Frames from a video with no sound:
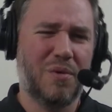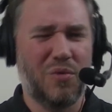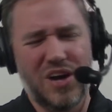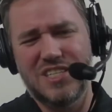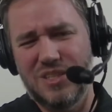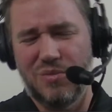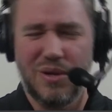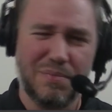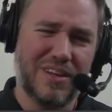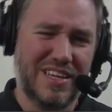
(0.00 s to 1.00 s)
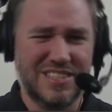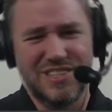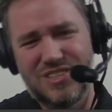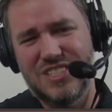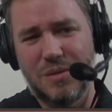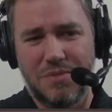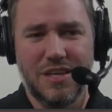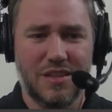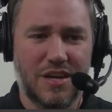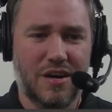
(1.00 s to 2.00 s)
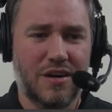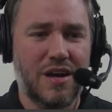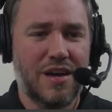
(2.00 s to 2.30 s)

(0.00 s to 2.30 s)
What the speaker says: but watching the replays, there's something there.